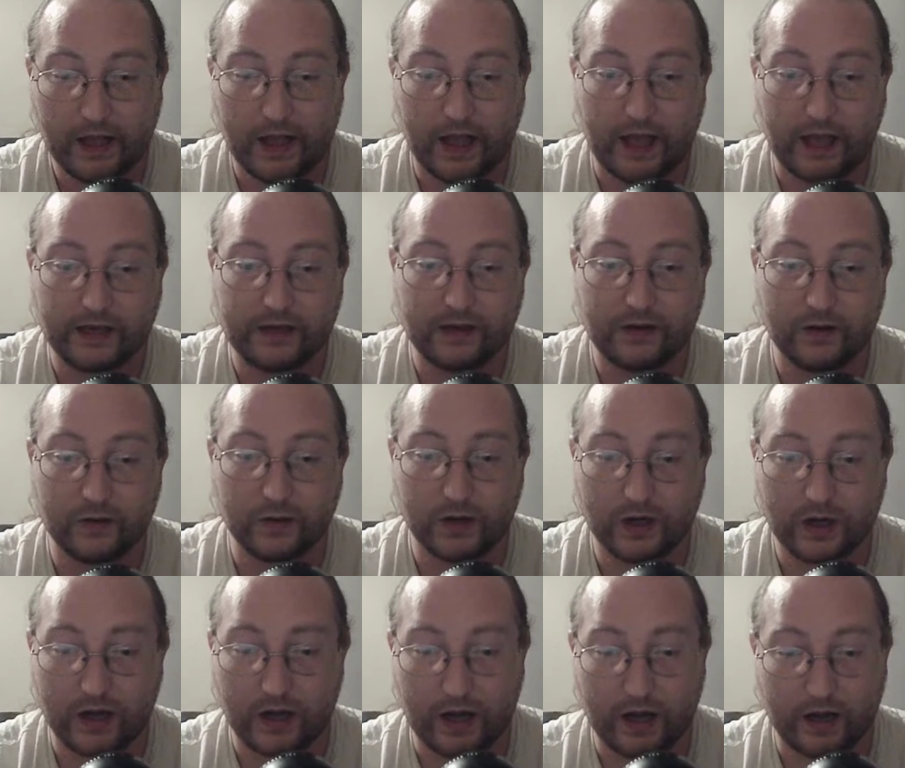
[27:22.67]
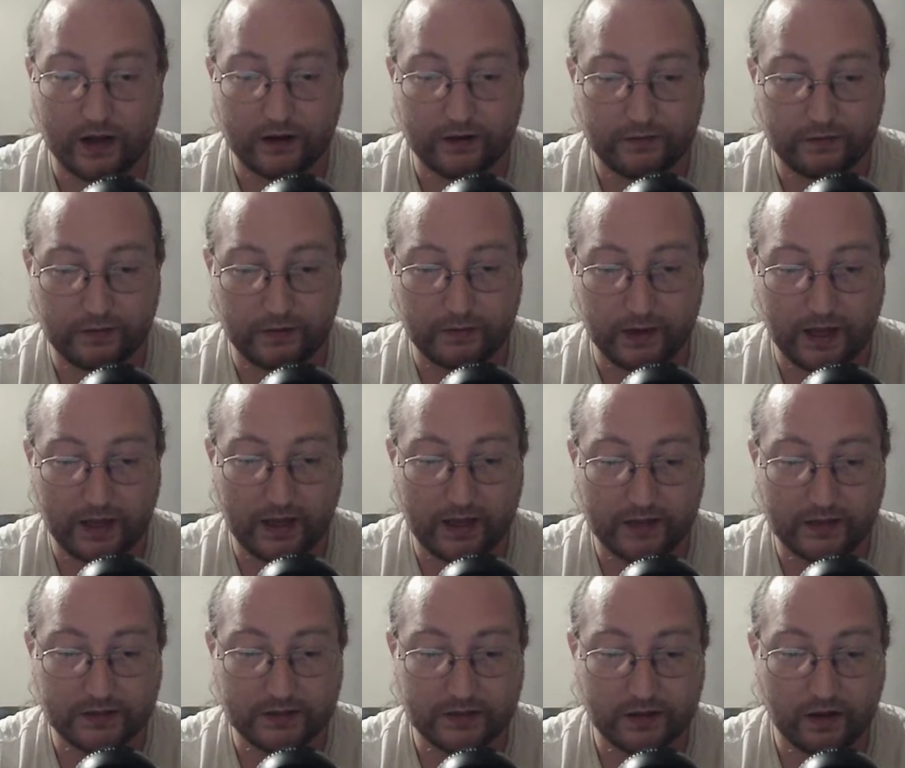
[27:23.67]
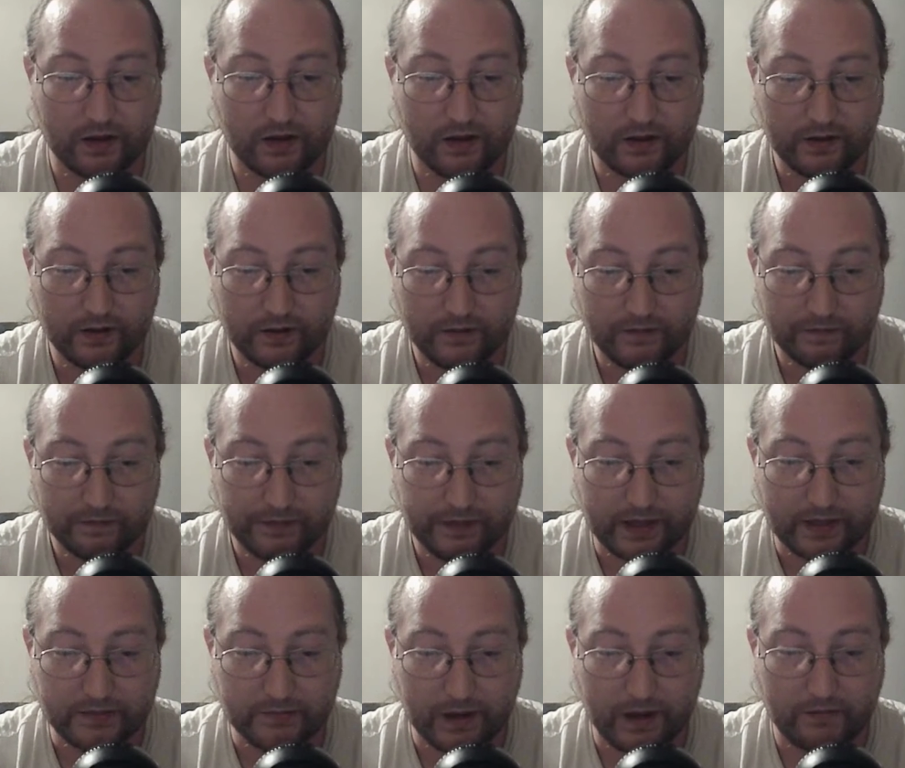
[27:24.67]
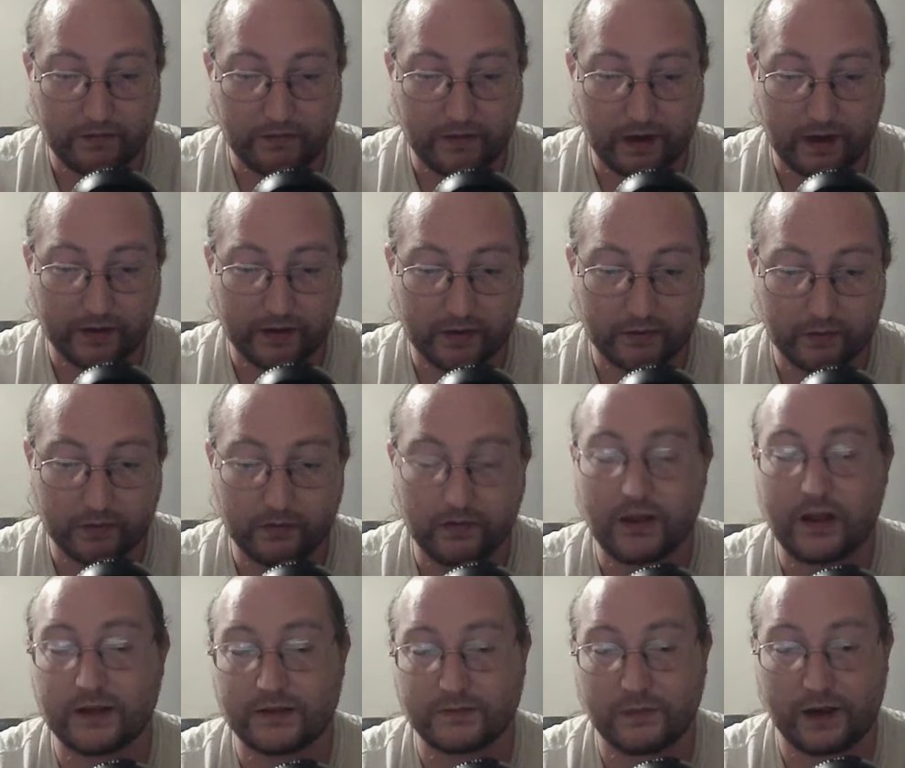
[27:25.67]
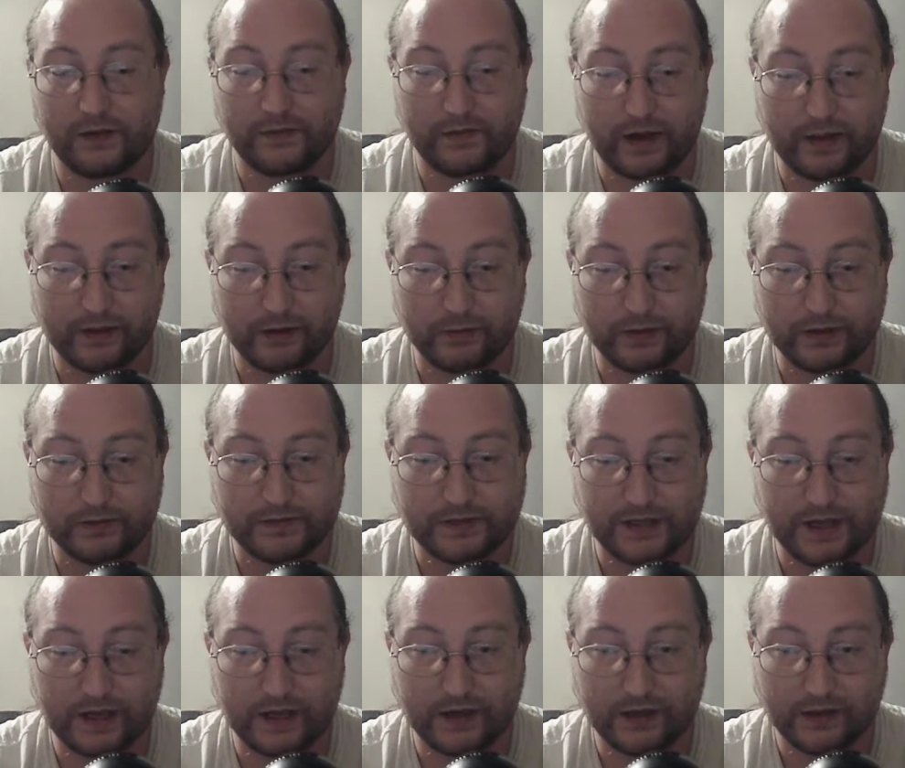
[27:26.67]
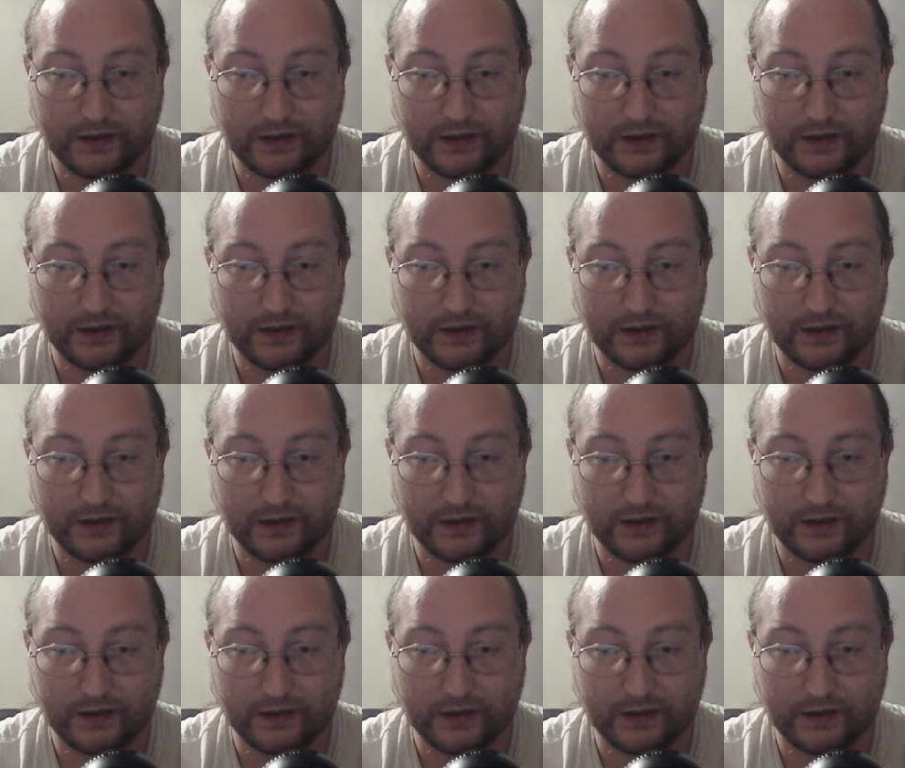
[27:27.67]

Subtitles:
I knew a hawk from a handsaw, as my father would have said.